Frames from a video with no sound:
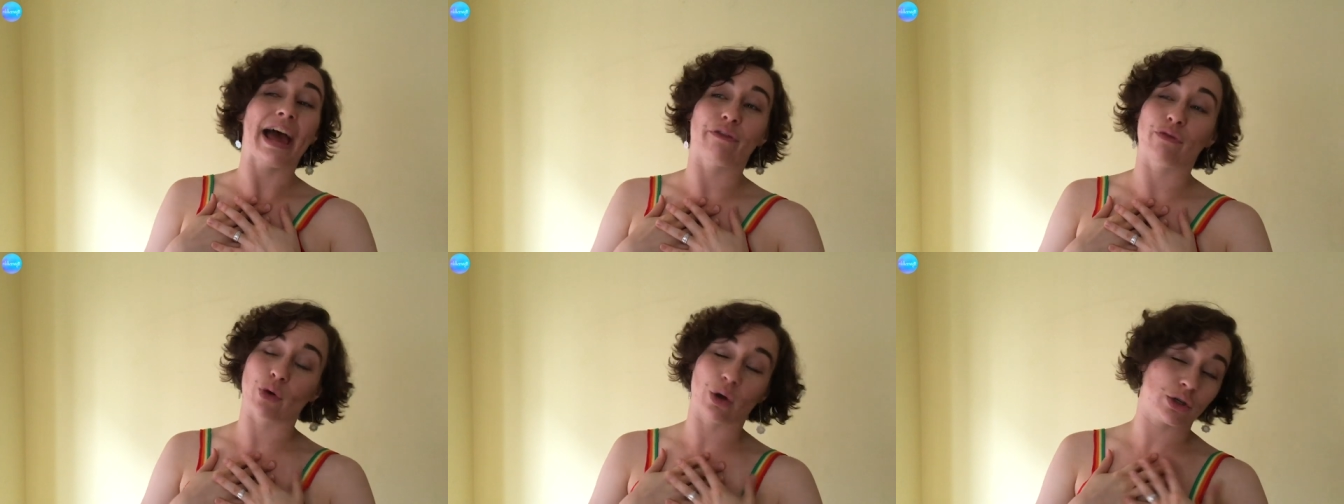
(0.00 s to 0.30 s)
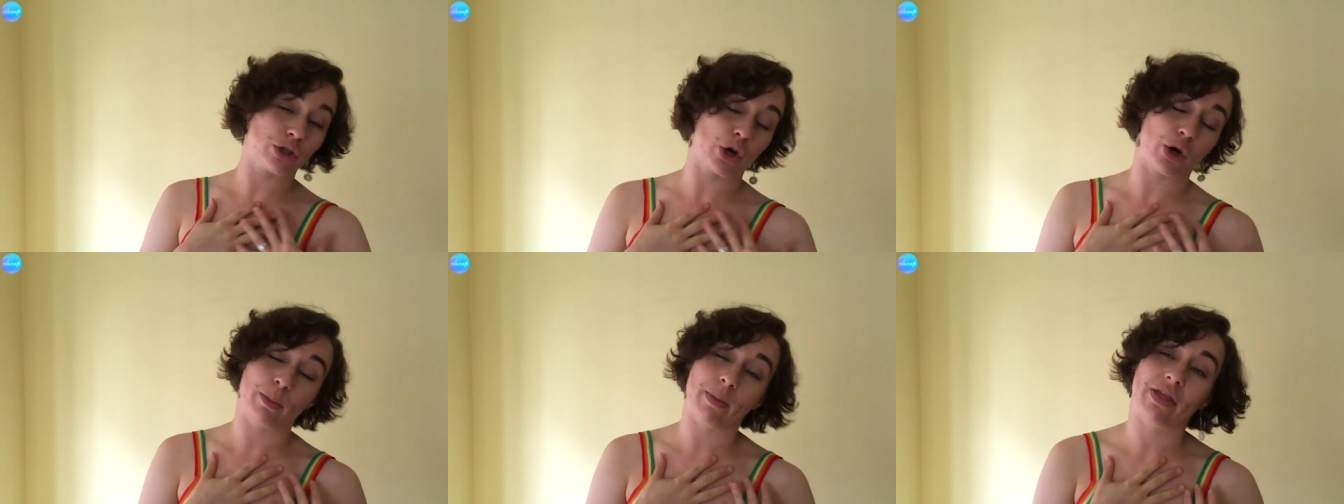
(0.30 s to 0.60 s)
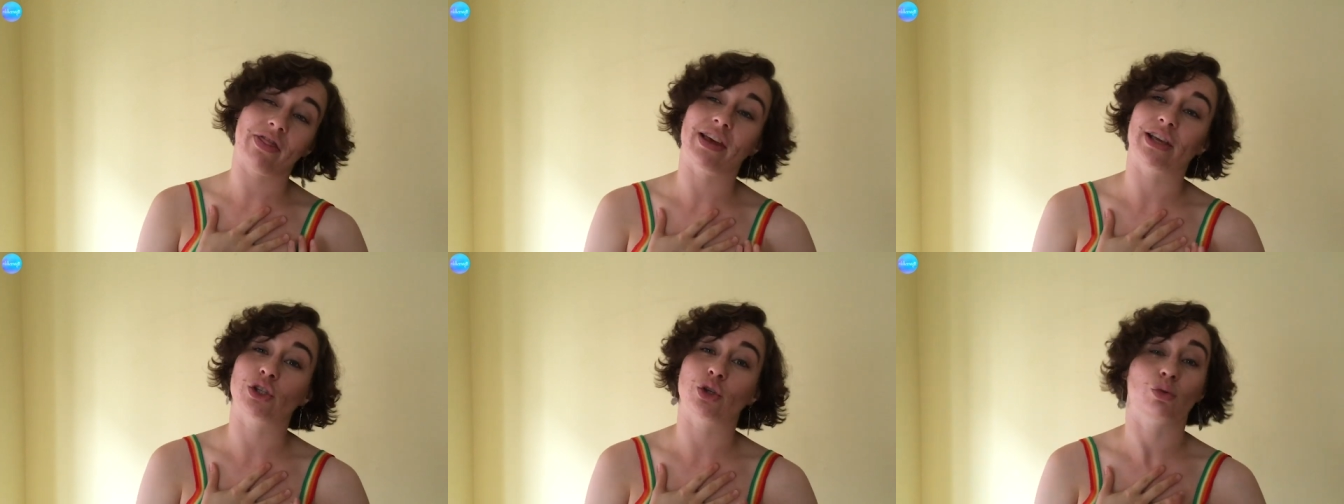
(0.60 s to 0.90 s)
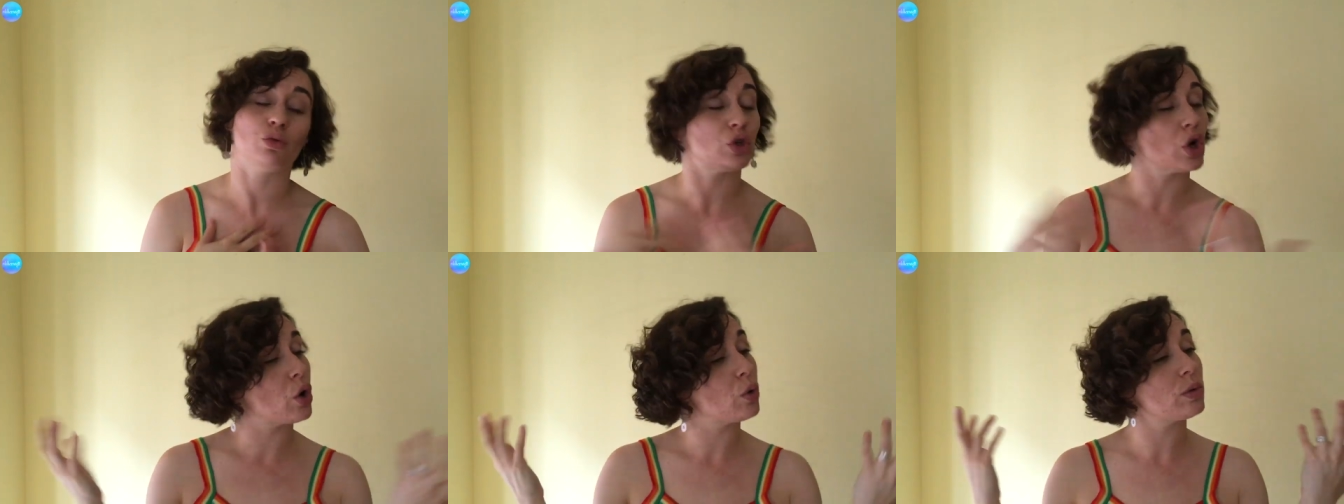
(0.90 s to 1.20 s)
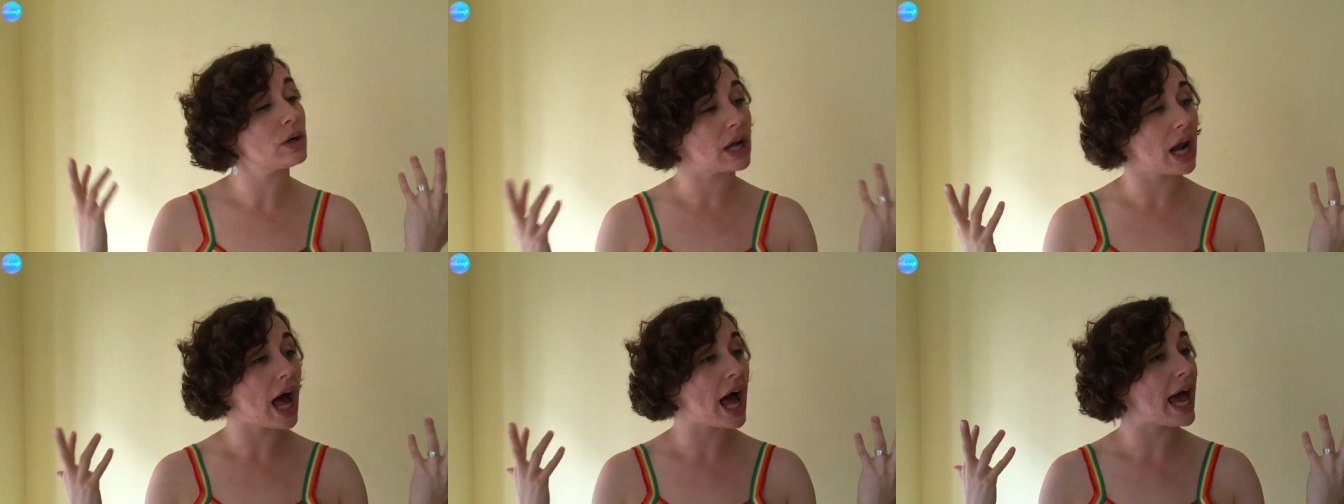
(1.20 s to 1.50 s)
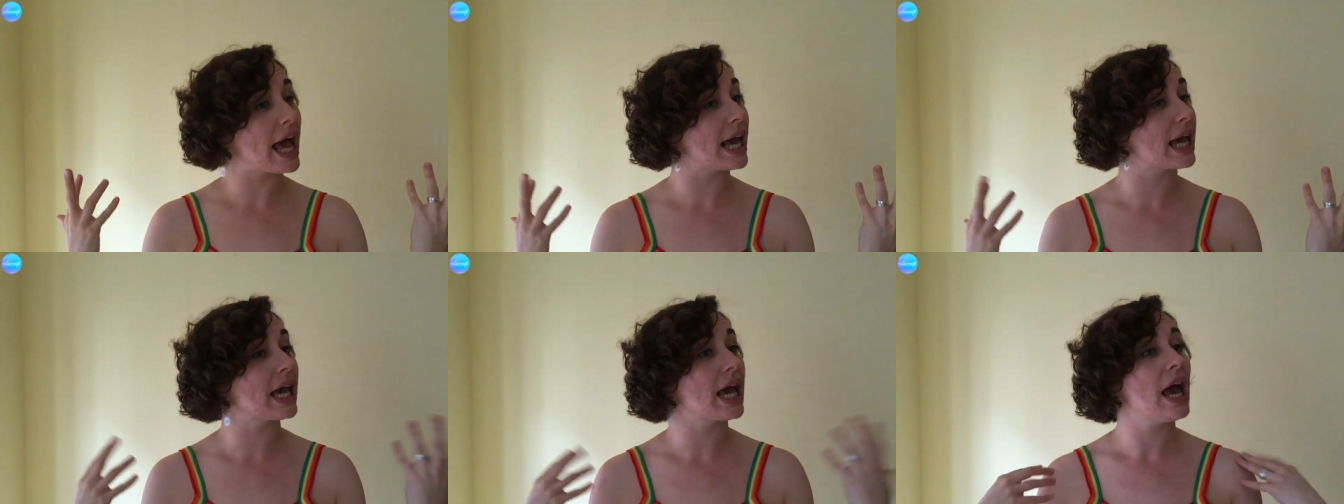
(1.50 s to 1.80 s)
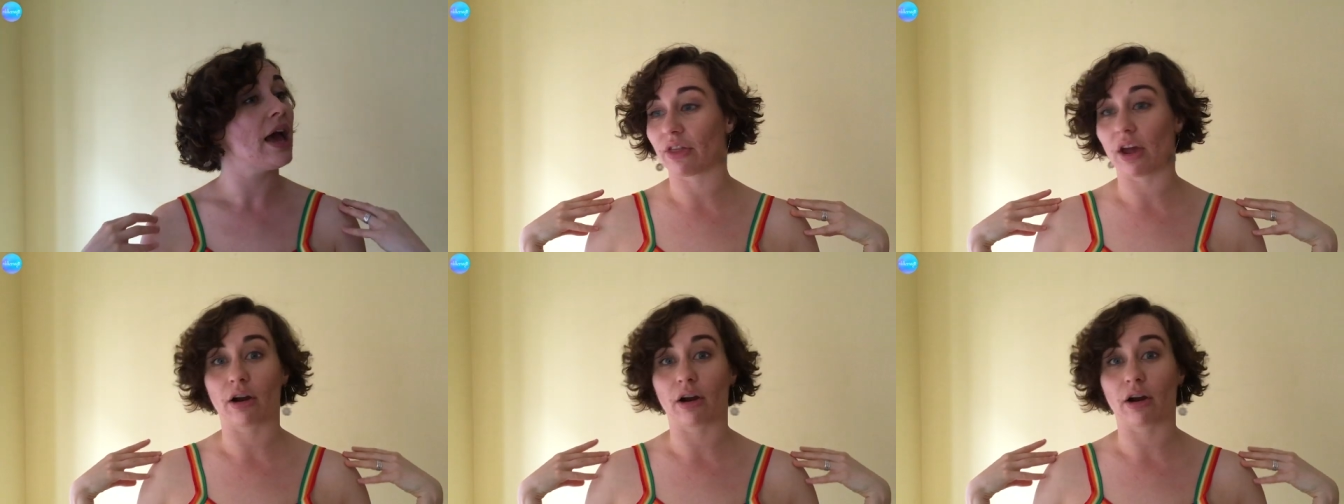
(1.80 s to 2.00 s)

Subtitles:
if you want to talk about things you don't like,